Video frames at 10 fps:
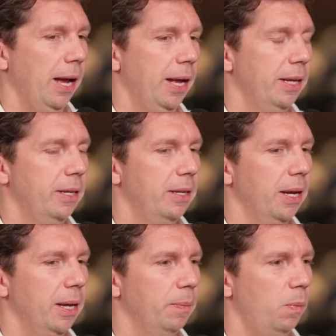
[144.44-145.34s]
And
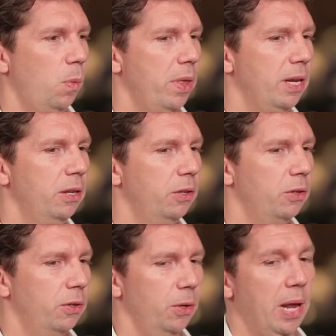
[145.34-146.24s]
within
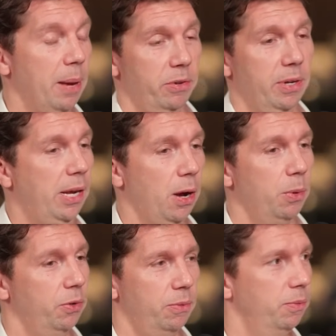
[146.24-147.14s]
2 laps, Nico
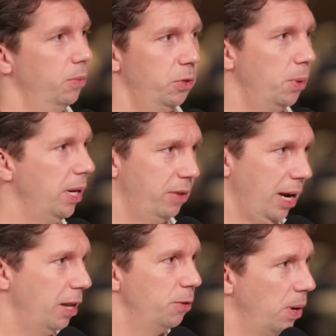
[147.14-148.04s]
was doing
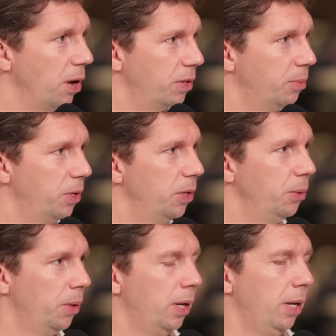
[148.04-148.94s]
exactly as we asked him to
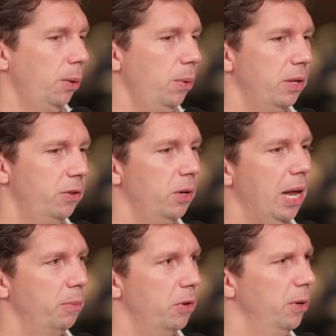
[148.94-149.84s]
do. Within 2
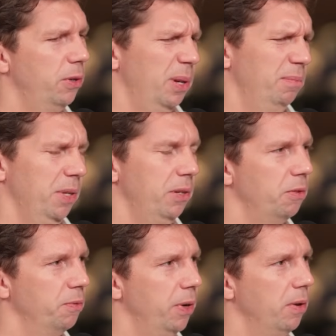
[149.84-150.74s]
laps, Lewis went, this
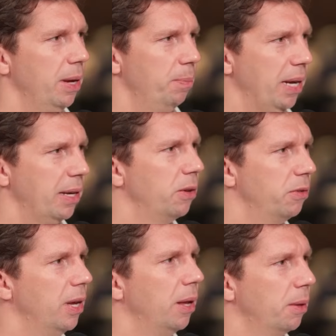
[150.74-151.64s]
doesn't feel right, back down
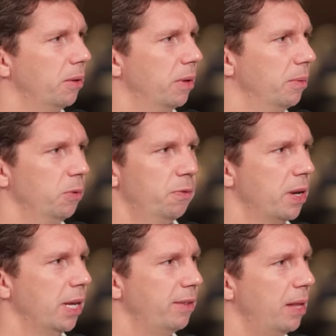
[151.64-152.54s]
to 6th, and was
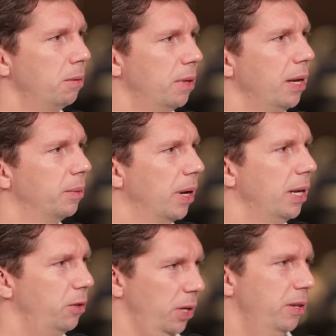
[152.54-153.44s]
finding a 10th there. And
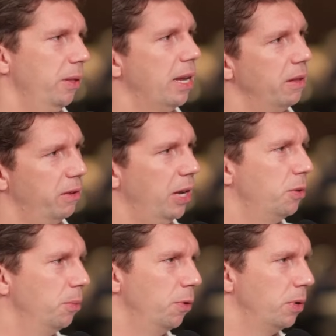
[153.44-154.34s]
it took until the end of the
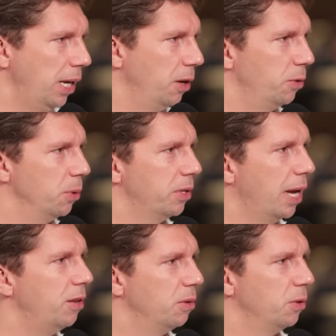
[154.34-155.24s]
session before Nico saw the
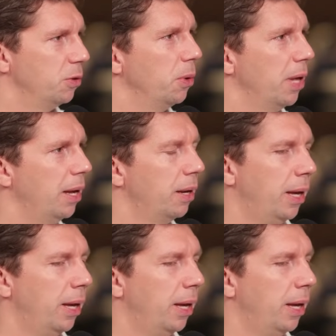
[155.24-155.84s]
data and saw that.